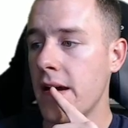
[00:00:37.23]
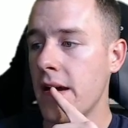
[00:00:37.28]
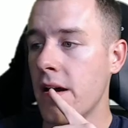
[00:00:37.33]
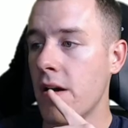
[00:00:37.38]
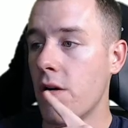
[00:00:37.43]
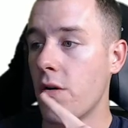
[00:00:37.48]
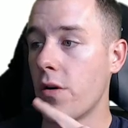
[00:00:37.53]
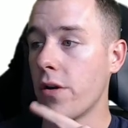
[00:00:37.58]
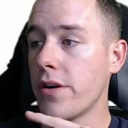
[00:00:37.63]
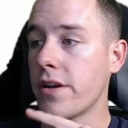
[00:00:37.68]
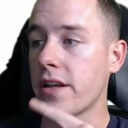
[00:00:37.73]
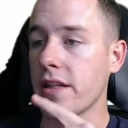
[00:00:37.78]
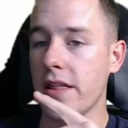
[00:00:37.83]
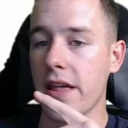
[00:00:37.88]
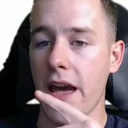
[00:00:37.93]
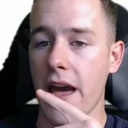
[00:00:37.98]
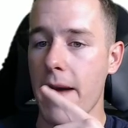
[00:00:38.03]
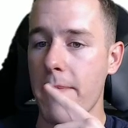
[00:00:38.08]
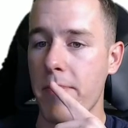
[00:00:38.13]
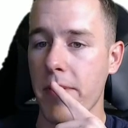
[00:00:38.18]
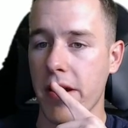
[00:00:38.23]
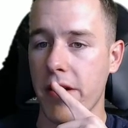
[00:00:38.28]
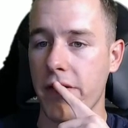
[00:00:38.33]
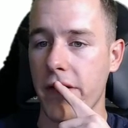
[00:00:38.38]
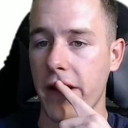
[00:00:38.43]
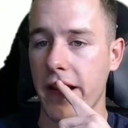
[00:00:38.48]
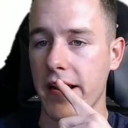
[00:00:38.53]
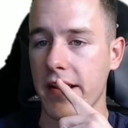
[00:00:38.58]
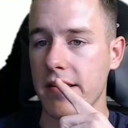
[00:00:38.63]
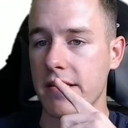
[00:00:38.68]
Or you can let Epic
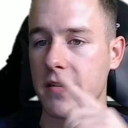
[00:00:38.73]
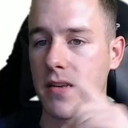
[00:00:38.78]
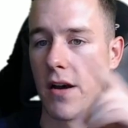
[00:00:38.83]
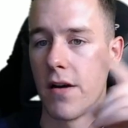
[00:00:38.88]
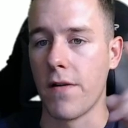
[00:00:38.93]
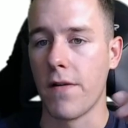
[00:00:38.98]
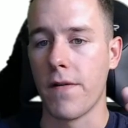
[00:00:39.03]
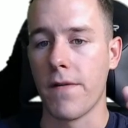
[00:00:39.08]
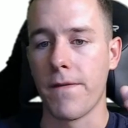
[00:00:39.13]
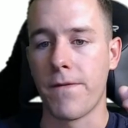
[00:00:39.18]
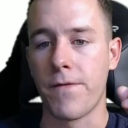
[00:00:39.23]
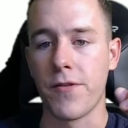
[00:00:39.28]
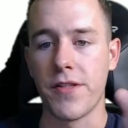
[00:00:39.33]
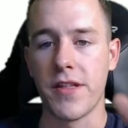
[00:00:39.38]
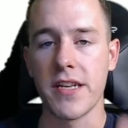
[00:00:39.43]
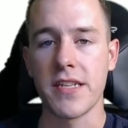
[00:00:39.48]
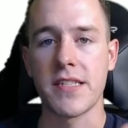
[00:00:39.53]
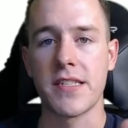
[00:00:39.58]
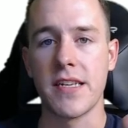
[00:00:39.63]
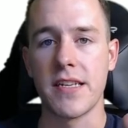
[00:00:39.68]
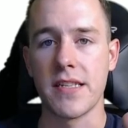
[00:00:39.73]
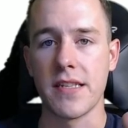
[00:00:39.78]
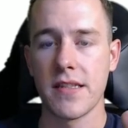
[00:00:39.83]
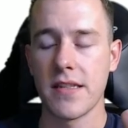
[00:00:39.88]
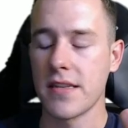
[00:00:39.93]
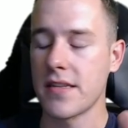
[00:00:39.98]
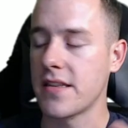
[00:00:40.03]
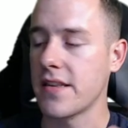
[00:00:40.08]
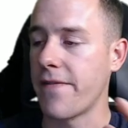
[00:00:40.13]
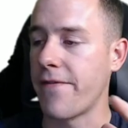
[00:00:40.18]
create it. So for this season, this
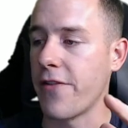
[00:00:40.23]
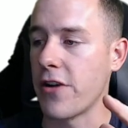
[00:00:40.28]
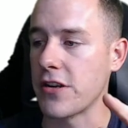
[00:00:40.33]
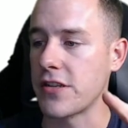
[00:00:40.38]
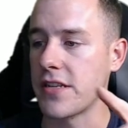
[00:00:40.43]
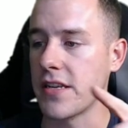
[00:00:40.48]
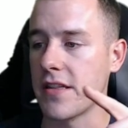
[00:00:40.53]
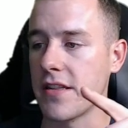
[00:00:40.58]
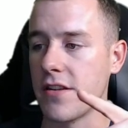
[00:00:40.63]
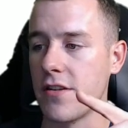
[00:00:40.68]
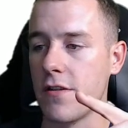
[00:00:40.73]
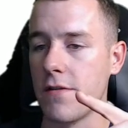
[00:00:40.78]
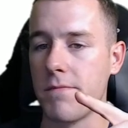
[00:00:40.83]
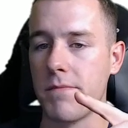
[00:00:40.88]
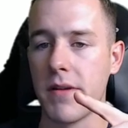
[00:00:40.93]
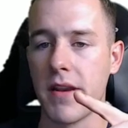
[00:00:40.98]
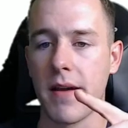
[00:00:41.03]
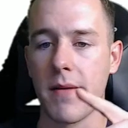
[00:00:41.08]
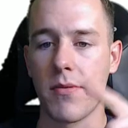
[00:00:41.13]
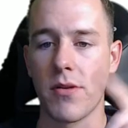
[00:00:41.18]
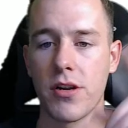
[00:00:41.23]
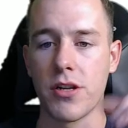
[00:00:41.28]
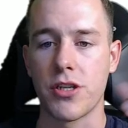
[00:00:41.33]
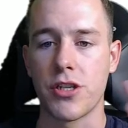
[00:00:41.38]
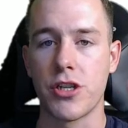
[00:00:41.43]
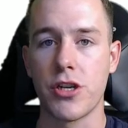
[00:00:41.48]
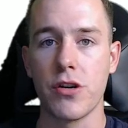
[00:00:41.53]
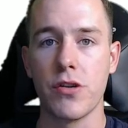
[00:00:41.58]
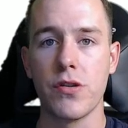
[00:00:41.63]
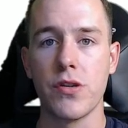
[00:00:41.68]
is the first season you've been able to
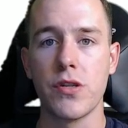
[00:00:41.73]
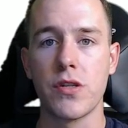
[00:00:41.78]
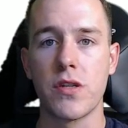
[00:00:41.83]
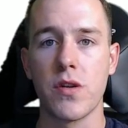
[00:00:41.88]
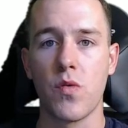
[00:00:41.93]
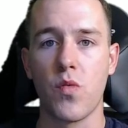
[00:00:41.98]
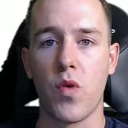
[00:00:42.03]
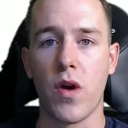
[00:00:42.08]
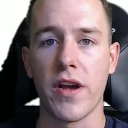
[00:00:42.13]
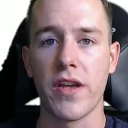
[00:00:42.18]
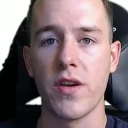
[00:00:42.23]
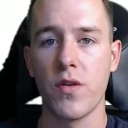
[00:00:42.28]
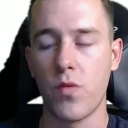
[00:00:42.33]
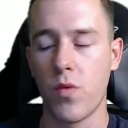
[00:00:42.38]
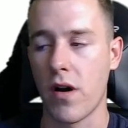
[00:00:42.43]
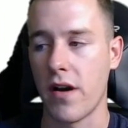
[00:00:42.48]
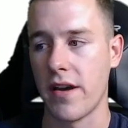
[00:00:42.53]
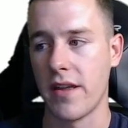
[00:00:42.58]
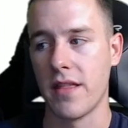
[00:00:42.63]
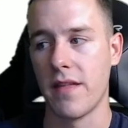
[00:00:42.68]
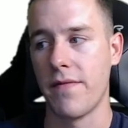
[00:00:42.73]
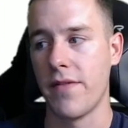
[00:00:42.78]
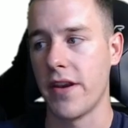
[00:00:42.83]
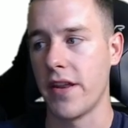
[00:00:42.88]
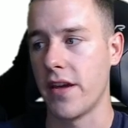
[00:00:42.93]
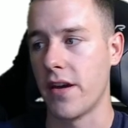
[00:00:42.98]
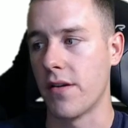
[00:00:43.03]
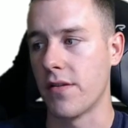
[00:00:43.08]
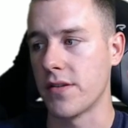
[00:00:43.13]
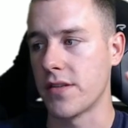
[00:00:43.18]
choose what you want in the
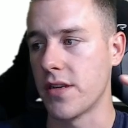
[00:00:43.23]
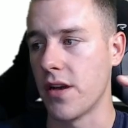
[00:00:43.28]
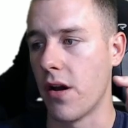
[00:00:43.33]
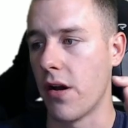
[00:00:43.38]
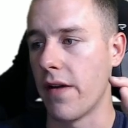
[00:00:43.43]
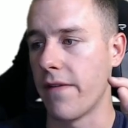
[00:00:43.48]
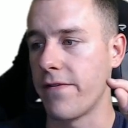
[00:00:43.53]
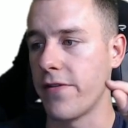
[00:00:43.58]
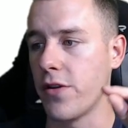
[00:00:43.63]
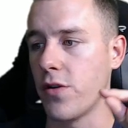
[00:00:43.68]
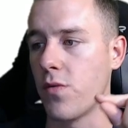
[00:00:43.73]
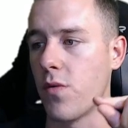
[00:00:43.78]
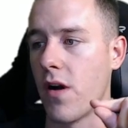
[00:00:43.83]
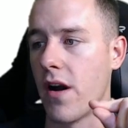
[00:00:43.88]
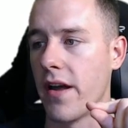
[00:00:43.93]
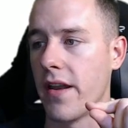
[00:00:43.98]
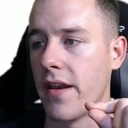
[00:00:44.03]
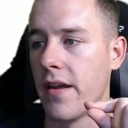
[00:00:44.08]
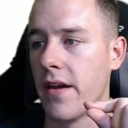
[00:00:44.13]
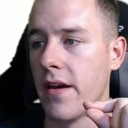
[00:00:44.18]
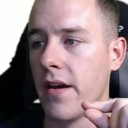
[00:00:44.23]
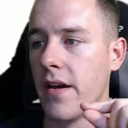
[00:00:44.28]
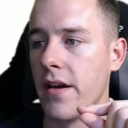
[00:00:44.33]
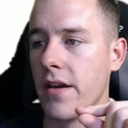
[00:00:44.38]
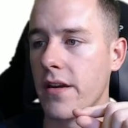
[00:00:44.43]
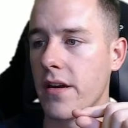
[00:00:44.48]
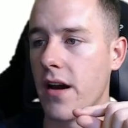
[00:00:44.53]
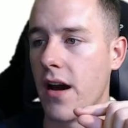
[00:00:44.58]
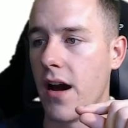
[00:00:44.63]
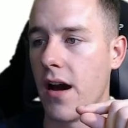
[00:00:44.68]
video. So if you want
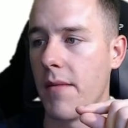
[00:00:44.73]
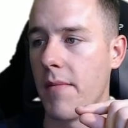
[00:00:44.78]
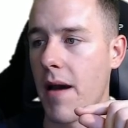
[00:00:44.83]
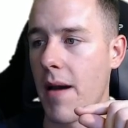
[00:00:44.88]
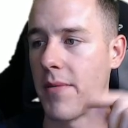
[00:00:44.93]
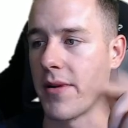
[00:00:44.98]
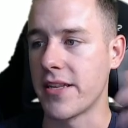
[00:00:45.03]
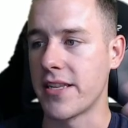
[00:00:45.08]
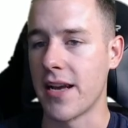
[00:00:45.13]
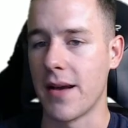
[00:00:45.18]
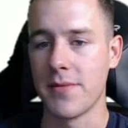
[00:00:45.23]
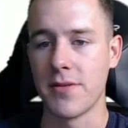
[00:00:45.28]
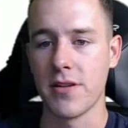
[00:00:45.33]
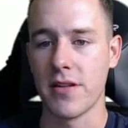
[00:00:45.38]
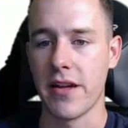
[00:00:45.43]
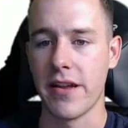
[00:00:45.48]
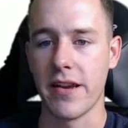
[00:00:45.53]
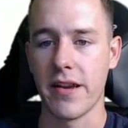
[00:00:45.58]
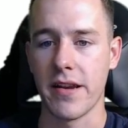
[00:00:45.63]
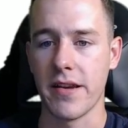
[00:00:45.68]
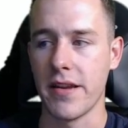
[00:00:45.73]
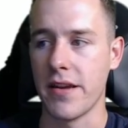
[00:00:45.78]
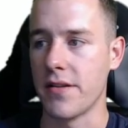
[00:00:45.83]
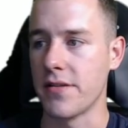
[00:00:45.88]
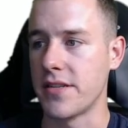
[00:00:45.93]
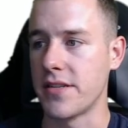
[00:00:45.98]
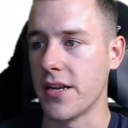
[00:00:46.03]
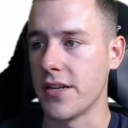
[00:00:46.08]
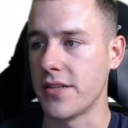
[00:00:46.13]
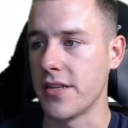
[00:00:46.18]
um, how many times you landed Neo
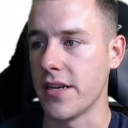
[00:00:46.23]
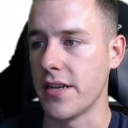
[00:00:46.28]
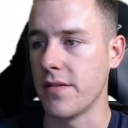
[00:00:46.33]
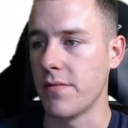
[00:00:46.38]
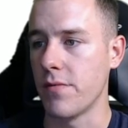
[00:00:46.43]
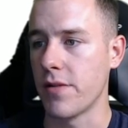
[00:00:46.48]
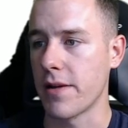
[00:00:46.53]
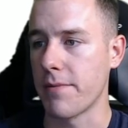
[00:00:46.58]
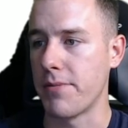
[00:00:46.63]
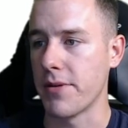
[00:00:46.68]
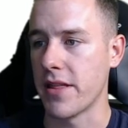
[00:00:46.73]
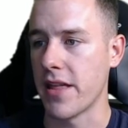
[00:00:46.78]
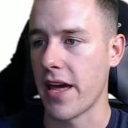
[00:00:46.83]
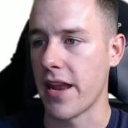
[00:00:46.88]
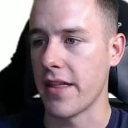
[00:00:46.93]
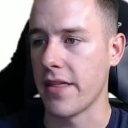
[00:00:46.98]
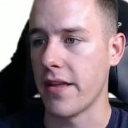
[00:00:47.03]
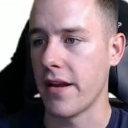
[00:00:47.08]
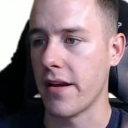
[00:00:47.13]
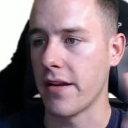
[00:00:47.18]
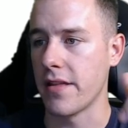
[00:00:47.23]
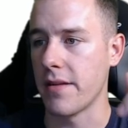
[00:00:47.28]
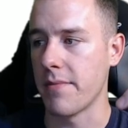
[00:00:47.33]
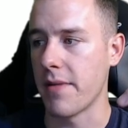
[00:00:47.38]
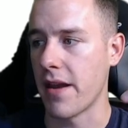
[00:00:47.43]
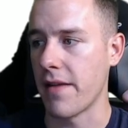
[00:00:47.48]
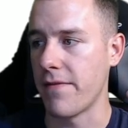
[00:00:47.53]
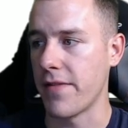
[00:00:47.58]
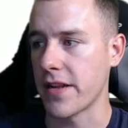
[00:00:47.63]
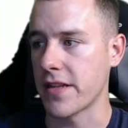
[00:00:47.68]
Tilted, we can put that in there. The amount
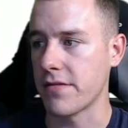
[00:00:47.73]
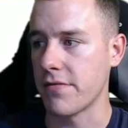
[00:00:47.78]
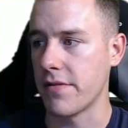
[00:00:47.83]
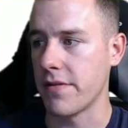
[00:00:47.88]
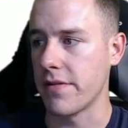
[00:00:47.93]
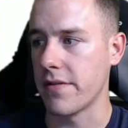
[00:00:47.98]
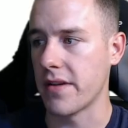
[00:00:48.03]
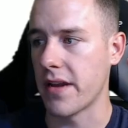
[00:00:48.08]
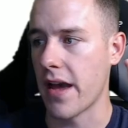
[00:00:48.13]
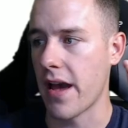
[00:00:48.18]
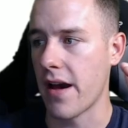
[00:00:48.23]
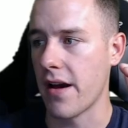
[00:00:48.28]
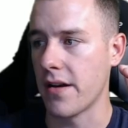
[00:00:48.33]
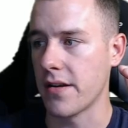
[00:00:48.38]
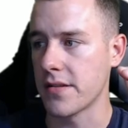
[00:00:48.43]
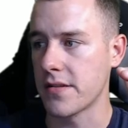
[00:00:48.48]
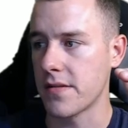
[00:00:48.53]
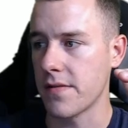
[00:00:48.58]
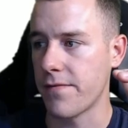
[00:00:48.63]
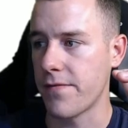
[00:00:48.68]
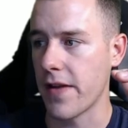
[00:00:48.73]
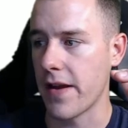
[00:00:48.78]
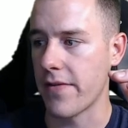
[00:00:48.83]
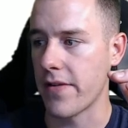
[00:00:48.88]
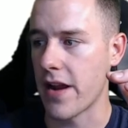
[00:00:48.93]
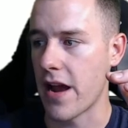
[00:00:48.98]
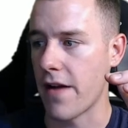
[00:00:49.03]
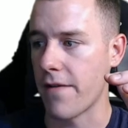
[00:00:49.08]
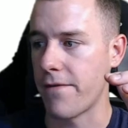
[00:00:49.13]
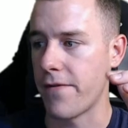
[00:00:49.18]
of Victory Royales, favorite
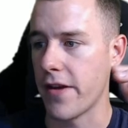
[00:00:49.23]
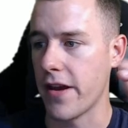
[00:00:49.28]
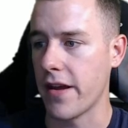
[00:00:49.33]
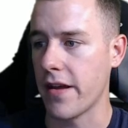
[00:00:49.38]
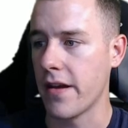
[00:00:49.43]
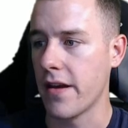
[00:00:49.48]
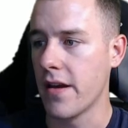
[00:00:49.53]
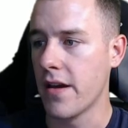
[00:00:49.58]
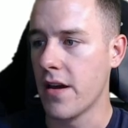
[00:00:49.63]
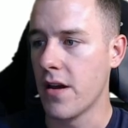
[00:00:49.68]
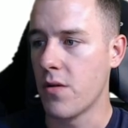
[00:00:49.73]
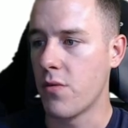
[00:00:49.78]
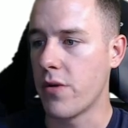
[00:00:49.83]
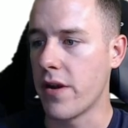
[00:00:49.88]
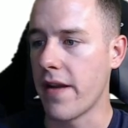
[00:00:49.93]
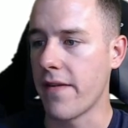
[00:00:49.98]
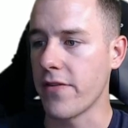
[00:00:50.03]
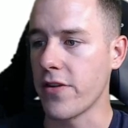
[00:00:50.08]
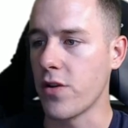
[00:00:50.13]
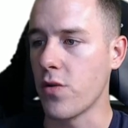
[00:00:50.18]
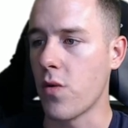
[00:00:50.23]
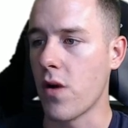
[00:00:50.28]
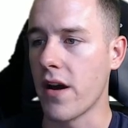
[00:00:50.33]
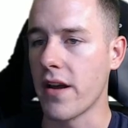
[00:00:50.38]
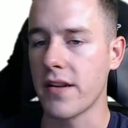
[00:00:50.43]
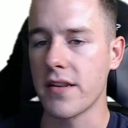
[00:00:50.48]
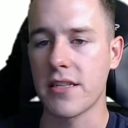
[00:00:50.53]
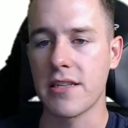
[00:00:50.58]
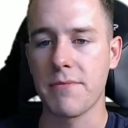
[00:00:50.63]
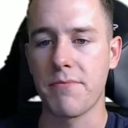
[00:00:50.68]
outfit. Whatever you
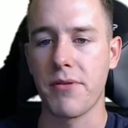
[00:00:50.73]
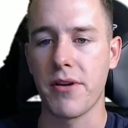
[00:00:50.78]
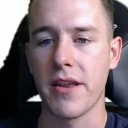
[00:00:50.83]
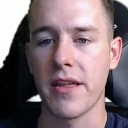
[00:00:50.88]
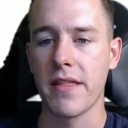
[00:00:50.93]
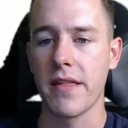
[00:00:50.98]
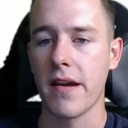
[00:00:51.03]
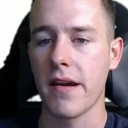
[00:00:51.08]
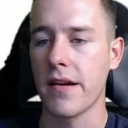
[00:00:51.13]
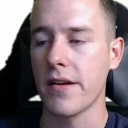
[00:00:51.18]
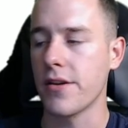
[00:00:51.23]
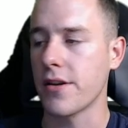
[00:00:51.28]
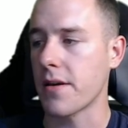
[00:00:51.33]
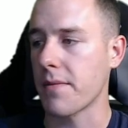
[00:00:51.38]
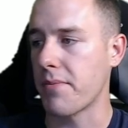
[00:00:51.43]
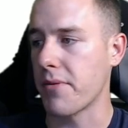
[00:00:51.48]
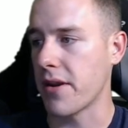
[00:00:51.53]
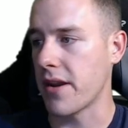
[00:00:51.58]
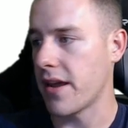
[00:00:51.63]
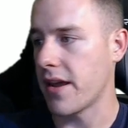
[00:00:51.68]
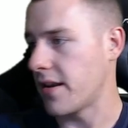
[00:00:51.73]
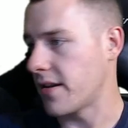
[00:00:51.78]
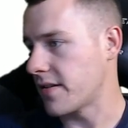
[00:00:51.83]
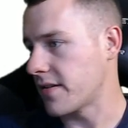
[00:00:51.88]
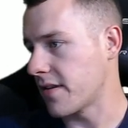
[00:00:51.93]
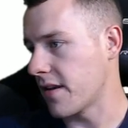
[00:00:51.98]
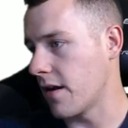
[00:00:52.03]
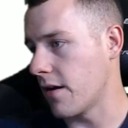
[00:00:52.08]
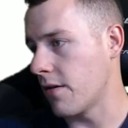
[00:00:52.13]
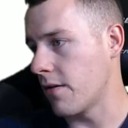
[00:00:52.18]
want to put in there, you can put in.
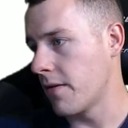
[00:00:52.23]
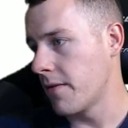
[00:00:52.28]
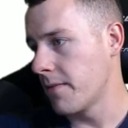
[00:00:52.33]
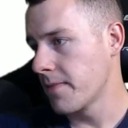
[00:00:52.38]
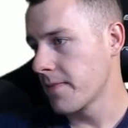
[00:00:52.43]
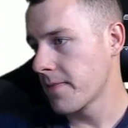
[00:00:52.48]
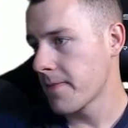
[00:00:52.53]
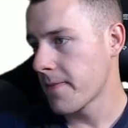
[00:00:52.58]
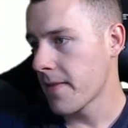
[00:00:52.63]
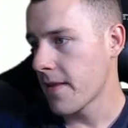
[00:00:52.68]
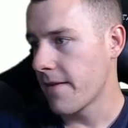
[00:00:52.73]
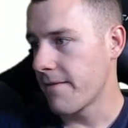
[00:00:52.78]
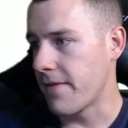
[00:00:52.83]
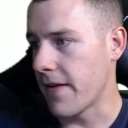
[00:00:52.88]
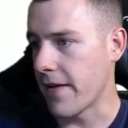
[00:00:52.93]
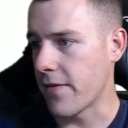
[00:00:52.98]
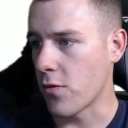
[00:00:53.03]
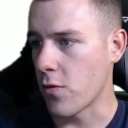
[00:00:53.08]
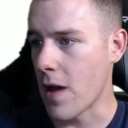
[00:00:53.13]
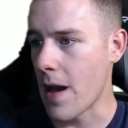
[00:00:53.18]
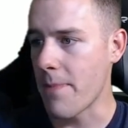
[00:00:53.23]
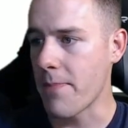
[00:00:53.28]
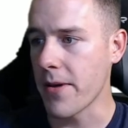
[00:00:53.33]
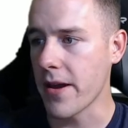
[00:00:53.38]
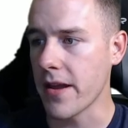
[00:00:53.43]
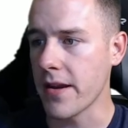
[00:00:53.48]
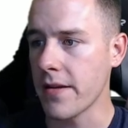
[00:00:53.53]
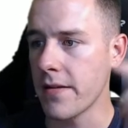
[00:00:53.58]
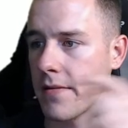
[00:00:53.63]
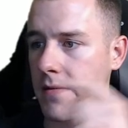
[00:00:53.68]
So favorite
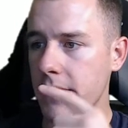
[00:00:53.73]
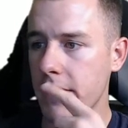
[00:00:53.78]
weapon.